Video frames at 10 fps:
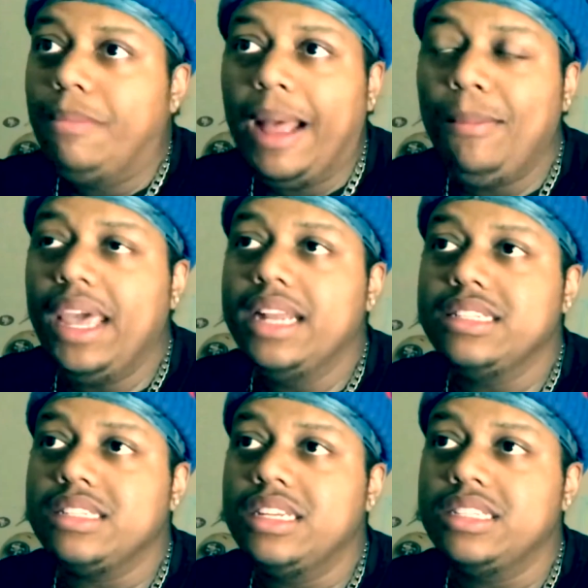my man
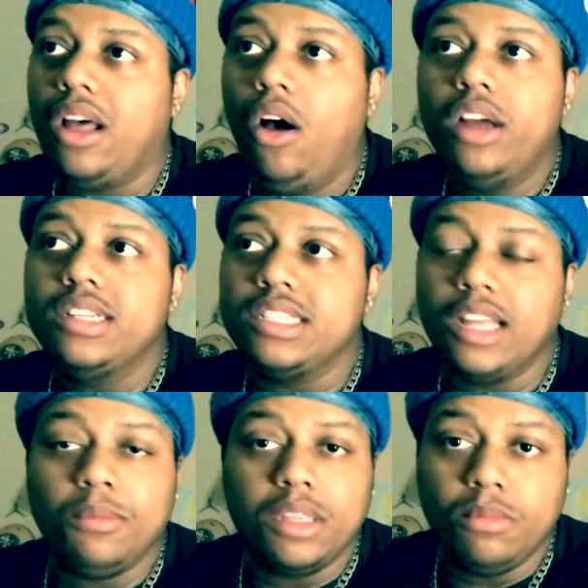is on to
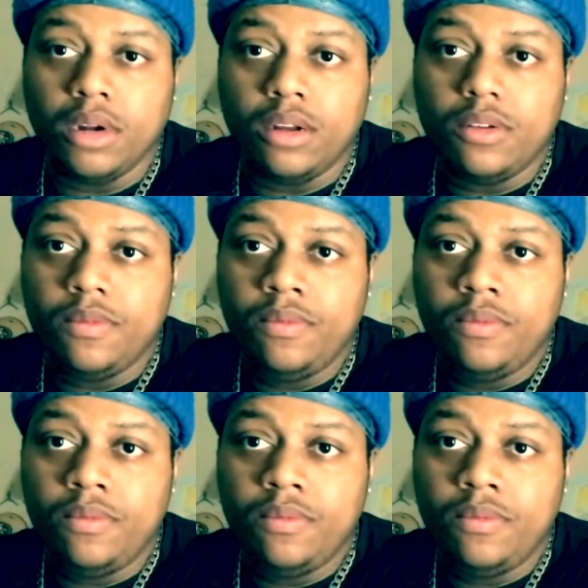something, bro.